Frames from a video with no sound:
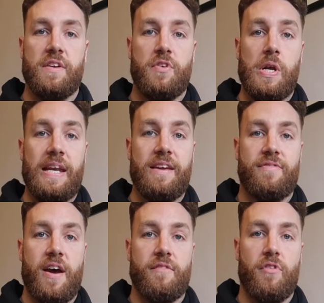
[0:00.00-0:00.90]
if you leave
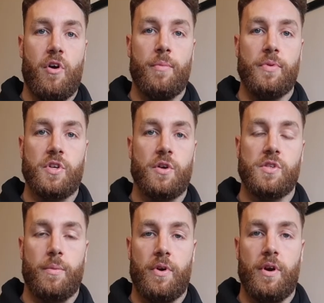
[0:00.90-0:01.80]
that environment to go
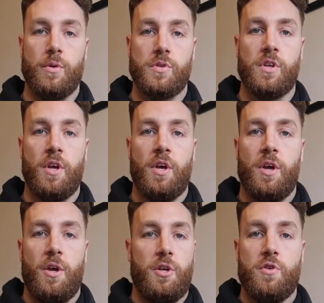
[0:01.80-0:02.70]
somewhere else,
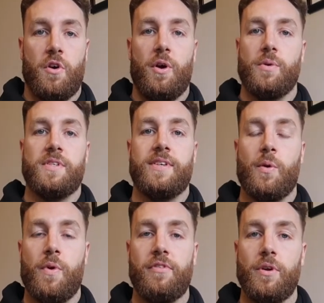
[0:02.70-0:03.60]
you got no one to
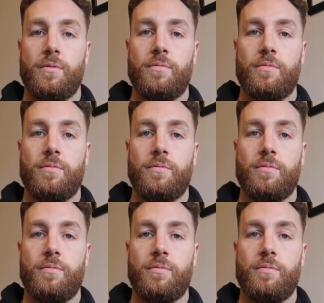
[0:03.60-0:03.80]
take with you.